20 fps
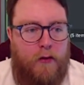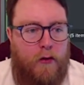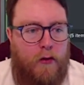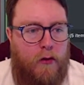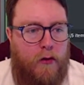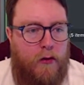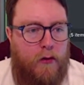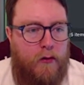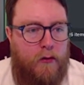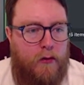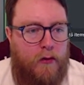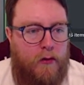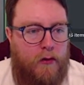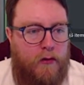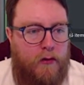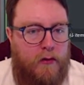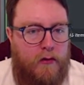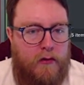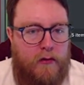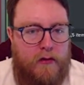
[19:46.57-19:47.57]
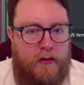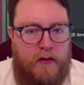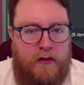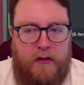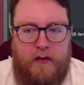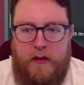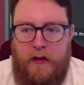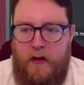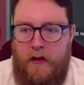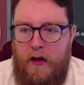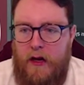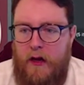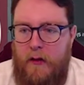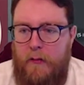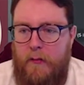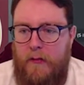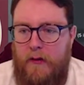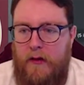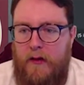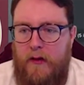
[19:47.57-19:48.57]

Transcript: on time.